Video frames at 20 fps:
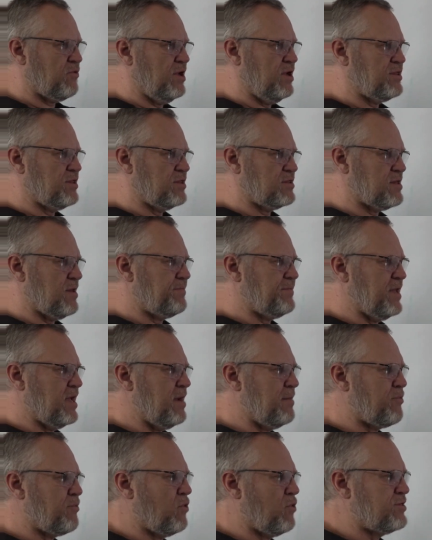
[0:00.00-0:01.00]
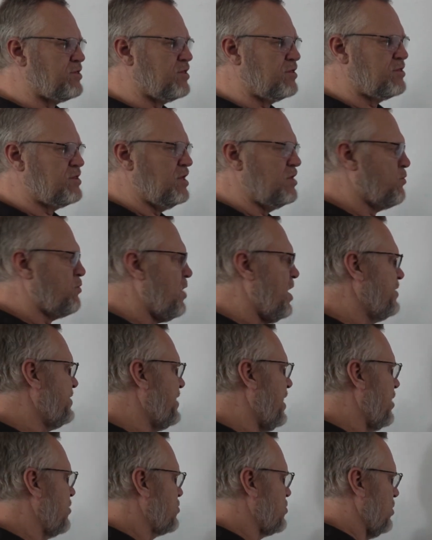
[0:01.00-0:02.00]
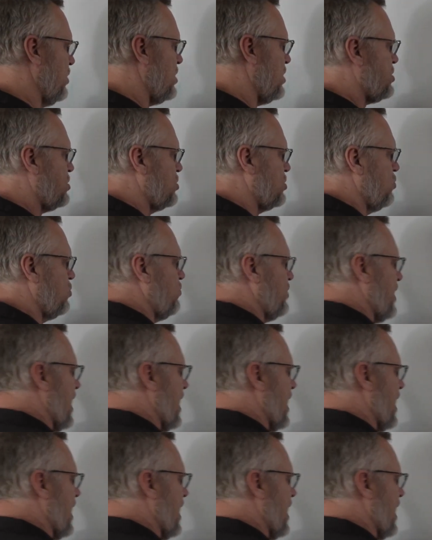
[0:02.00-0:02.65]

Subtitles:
something in parentheses right there. So let's do that